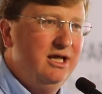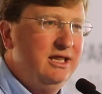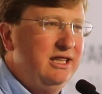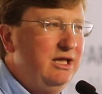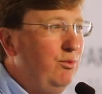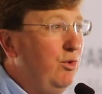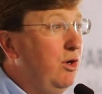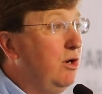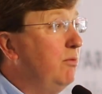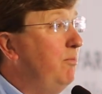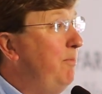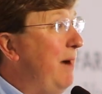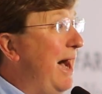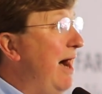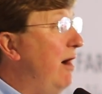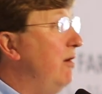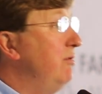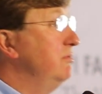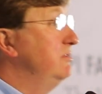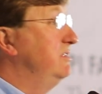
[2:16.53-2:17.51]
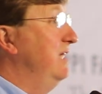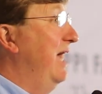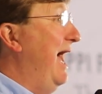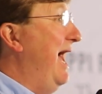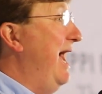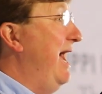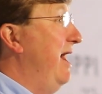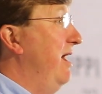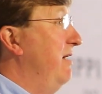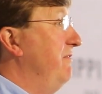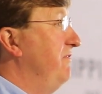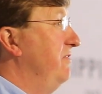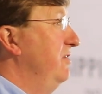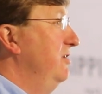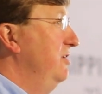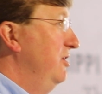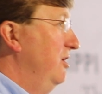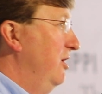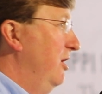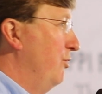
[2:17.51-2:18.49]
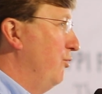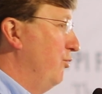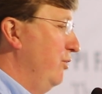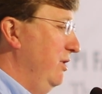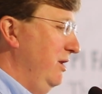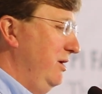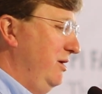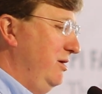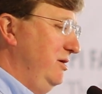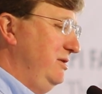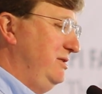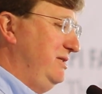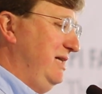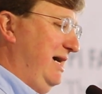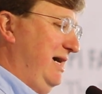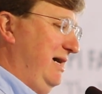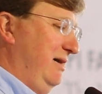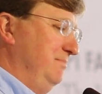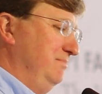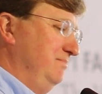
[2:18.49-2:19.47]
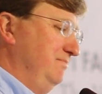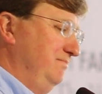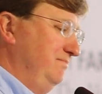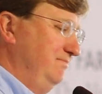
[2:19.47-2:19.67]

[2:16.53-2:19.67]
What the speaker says: then we're about to have a really good time.